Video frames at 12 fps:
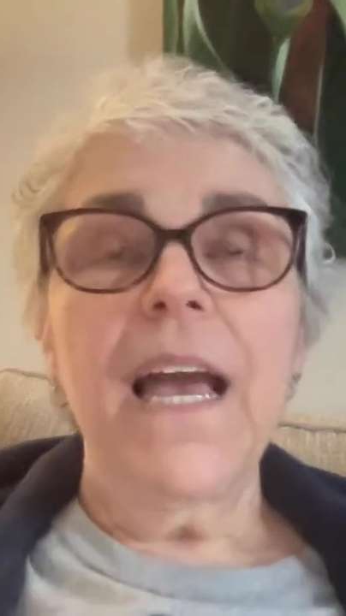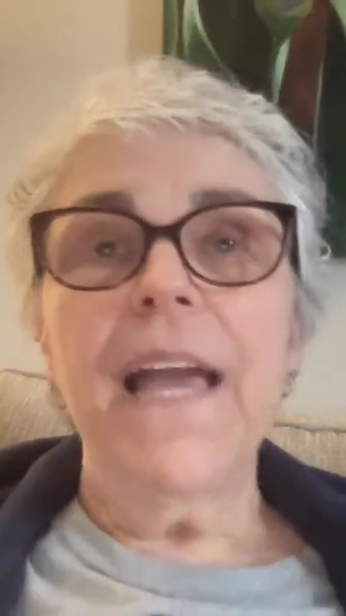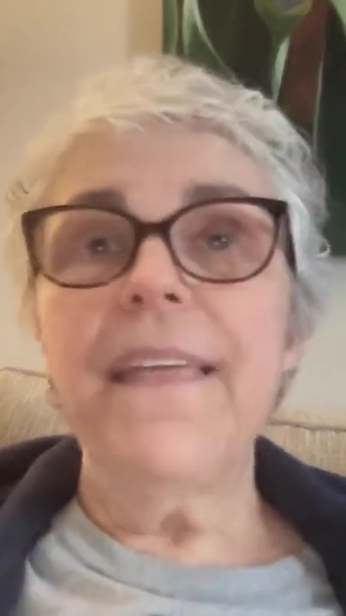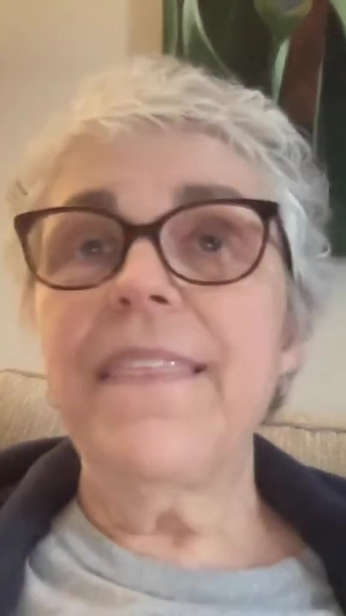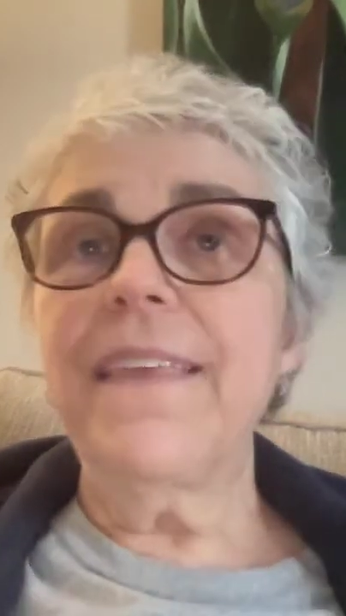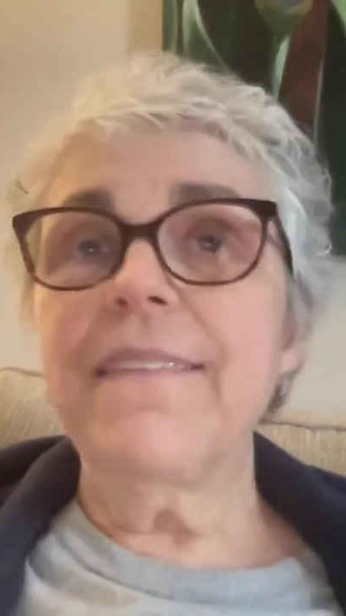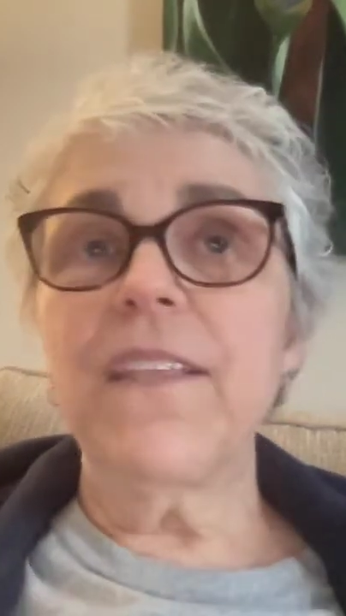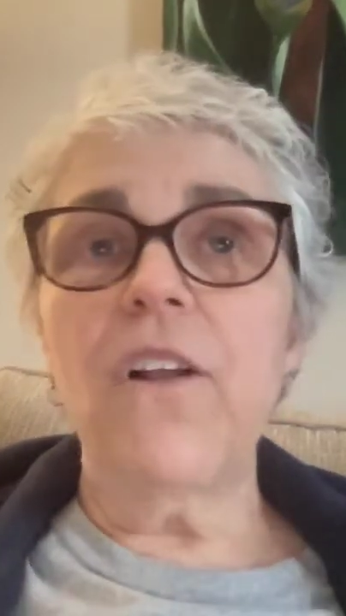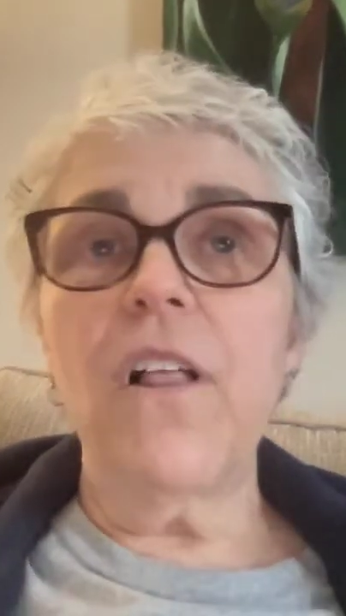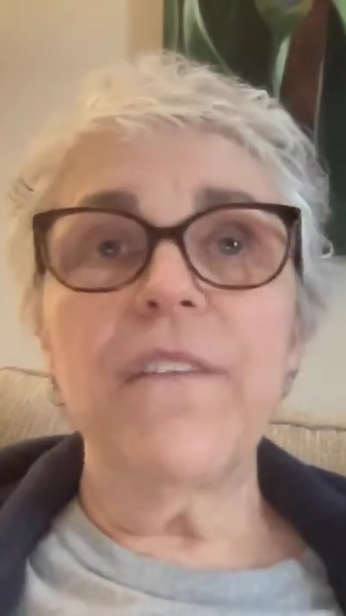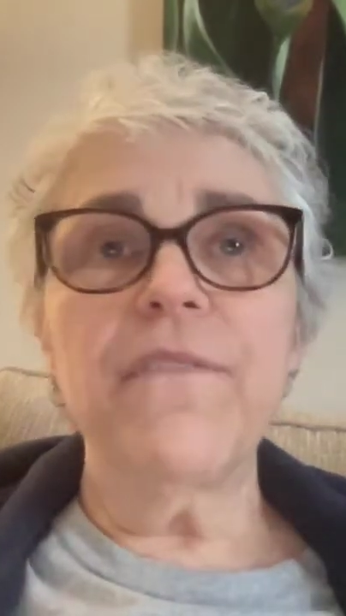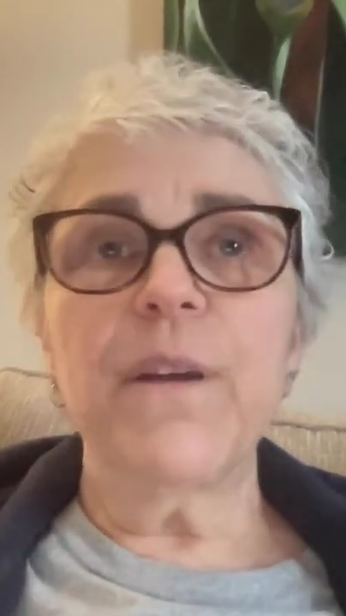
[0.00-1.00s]
I think that
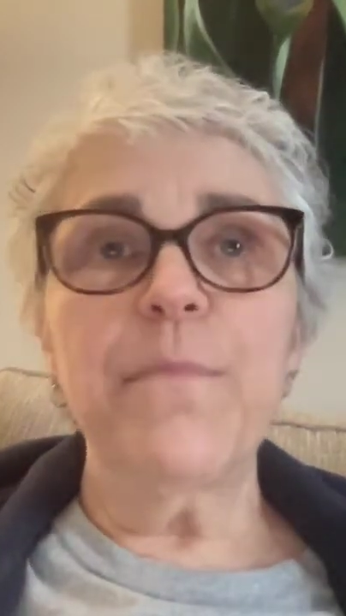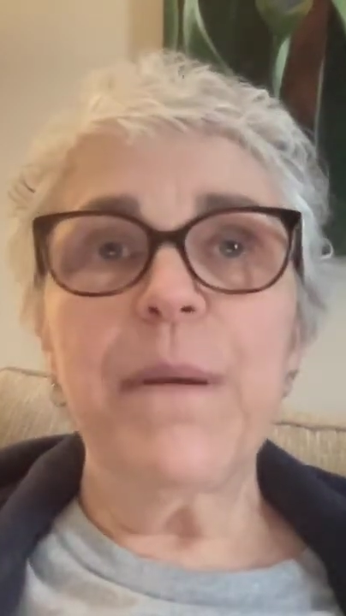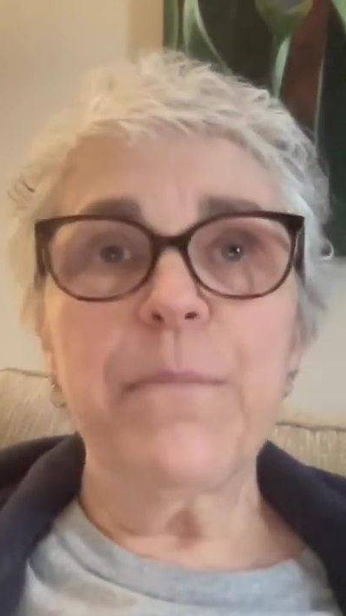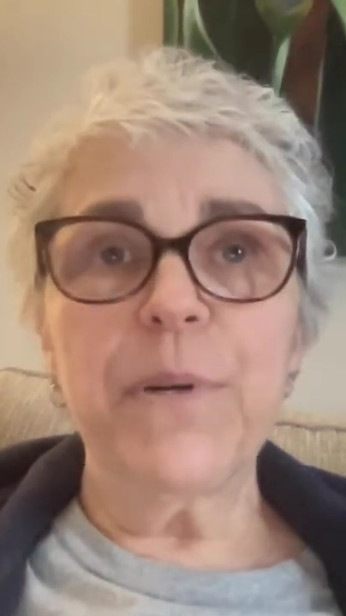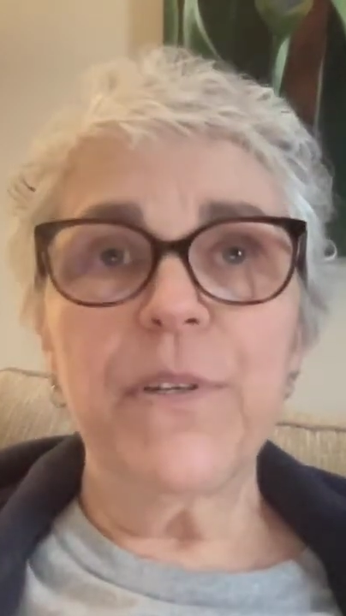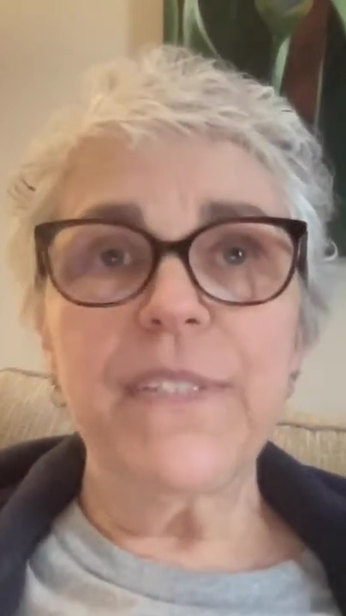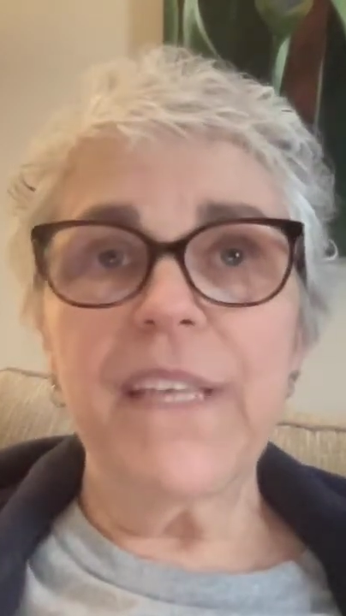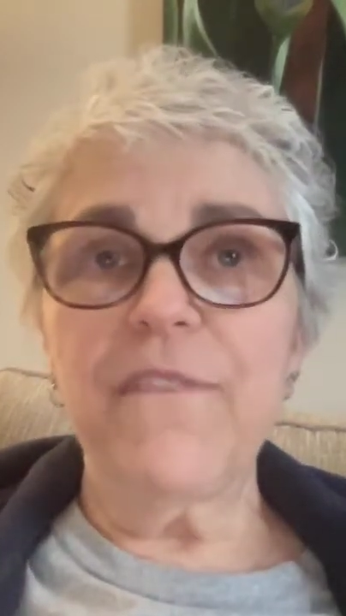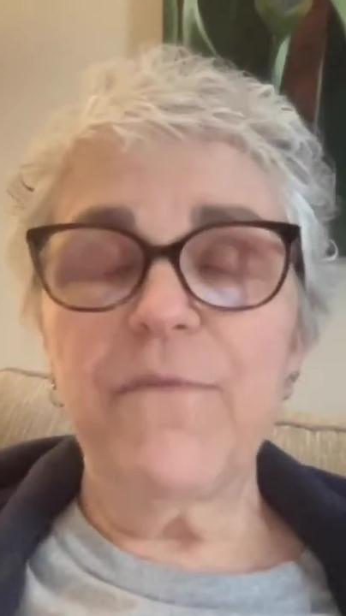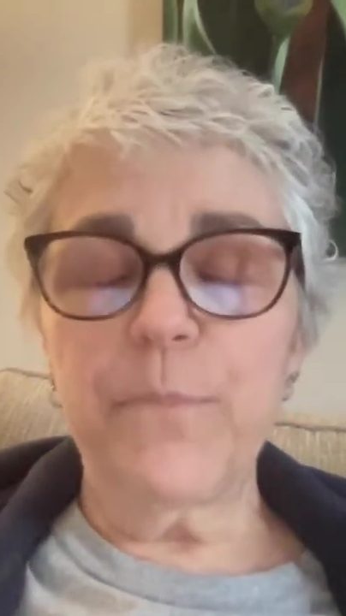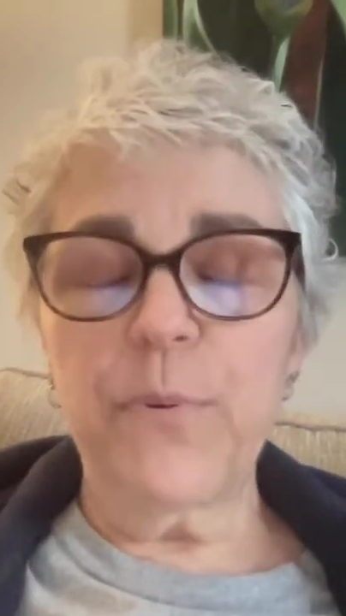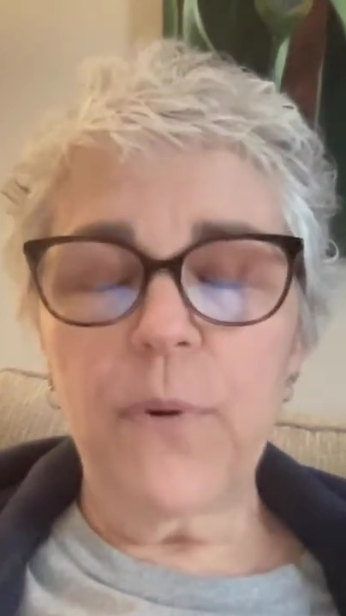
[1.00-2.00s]
all of our members
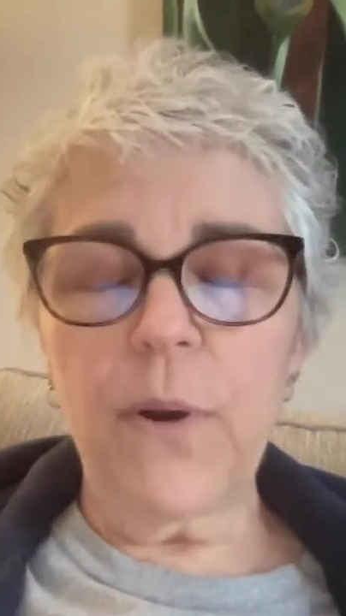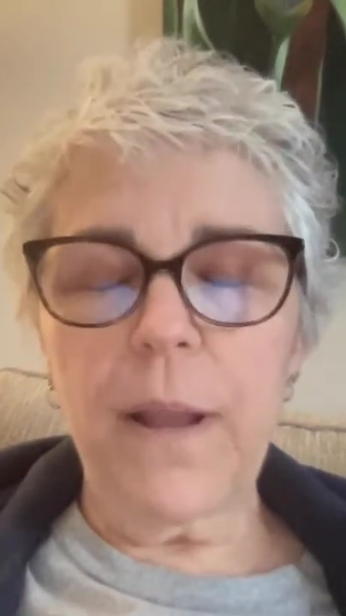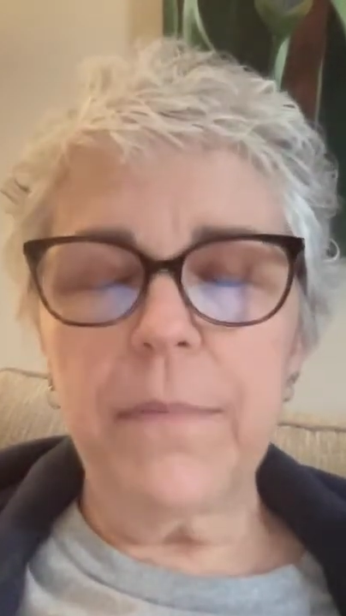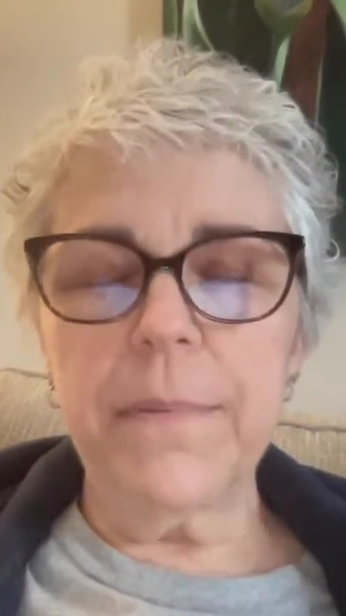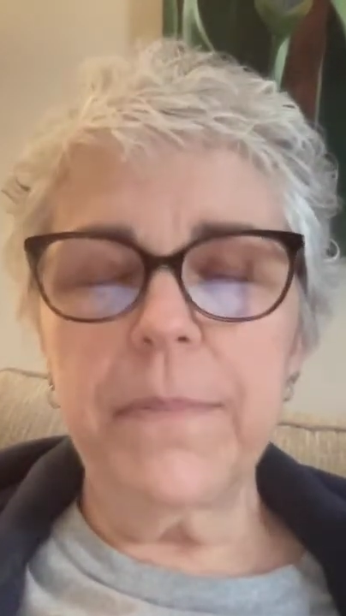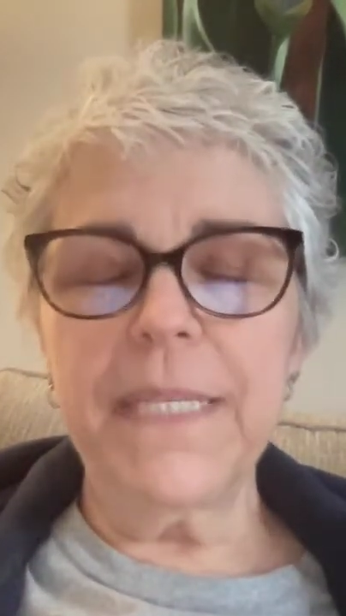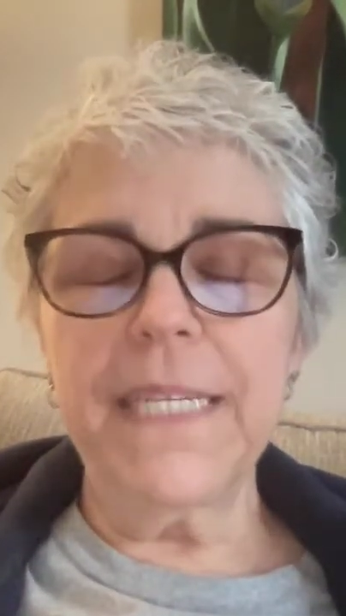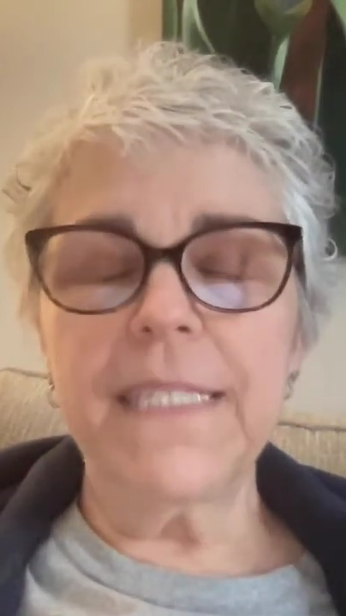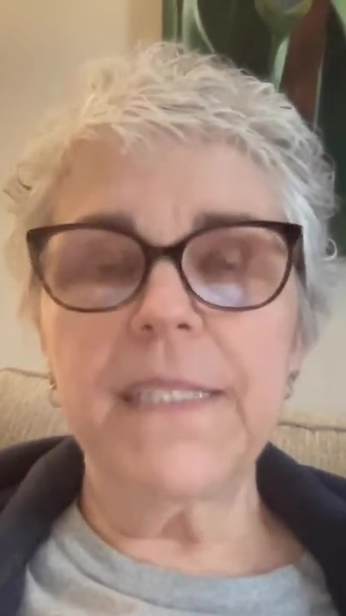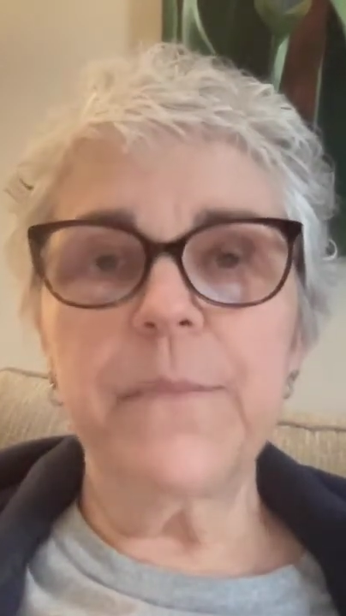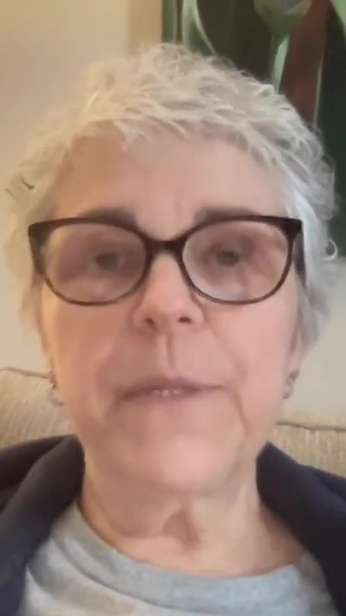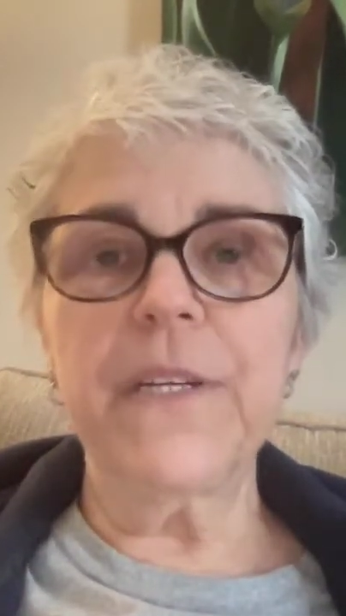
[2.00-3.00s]
have probably
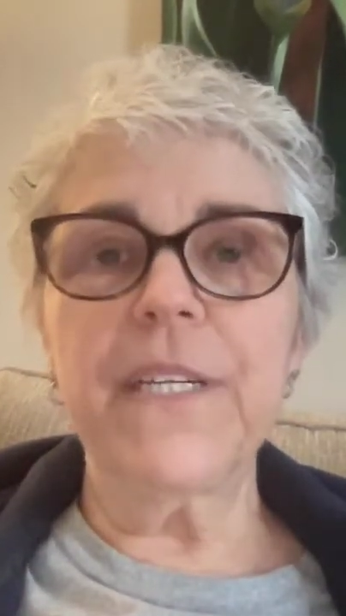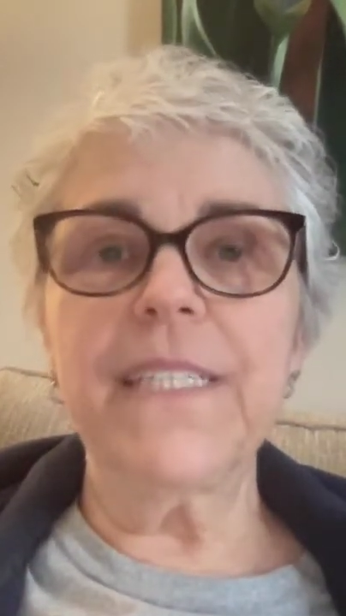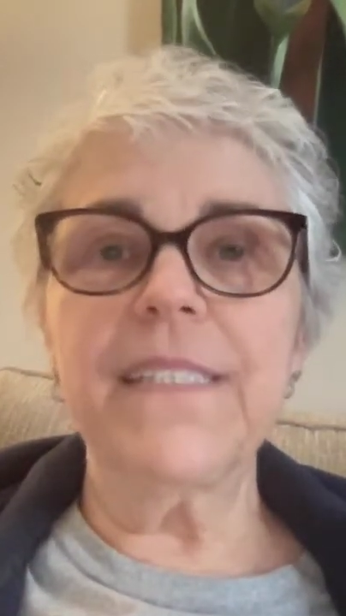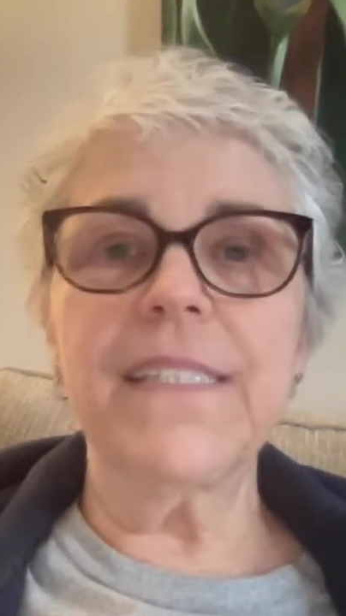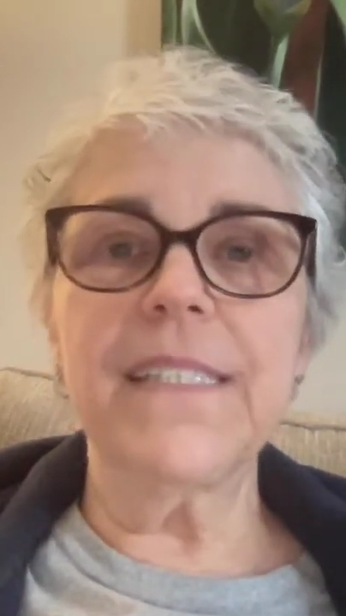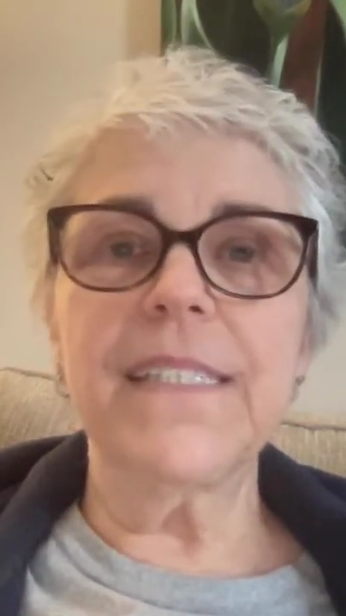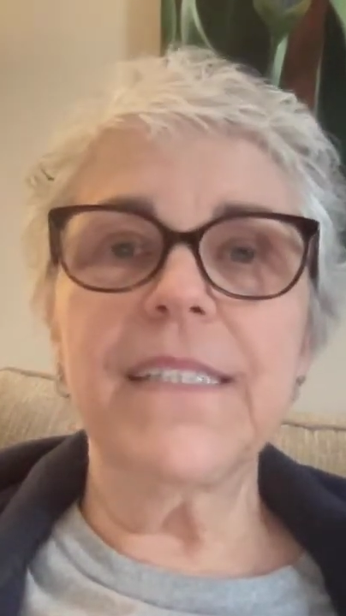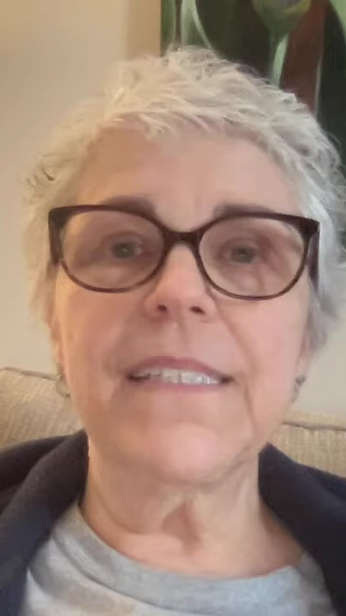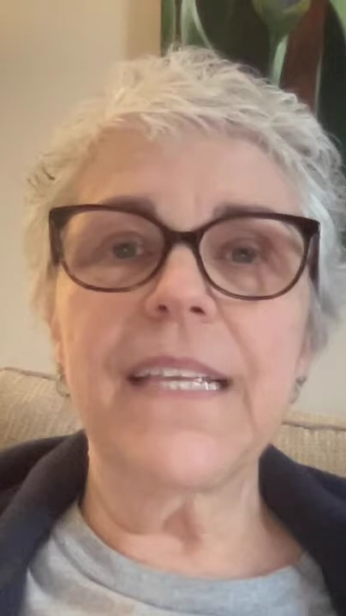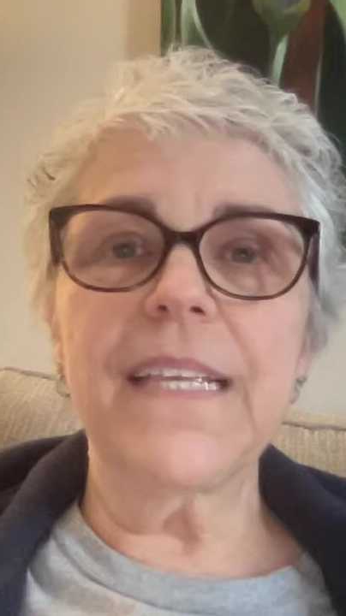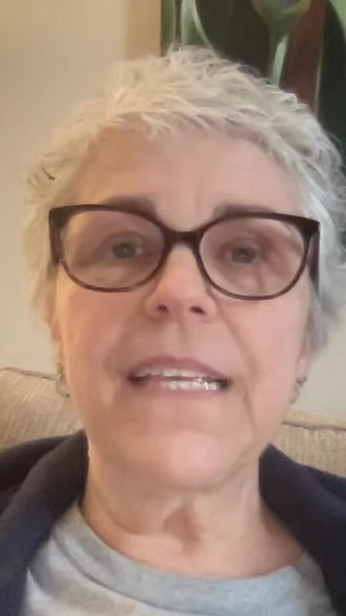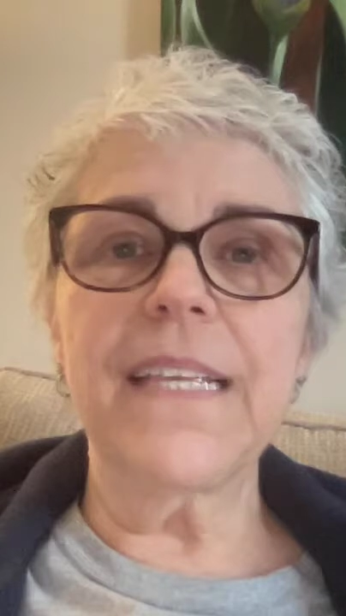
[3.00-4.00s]
experienced this
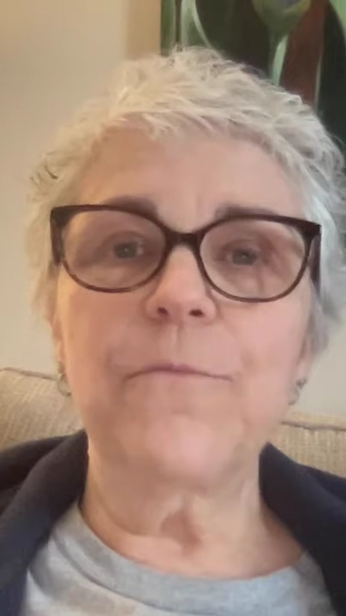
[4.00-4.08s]
at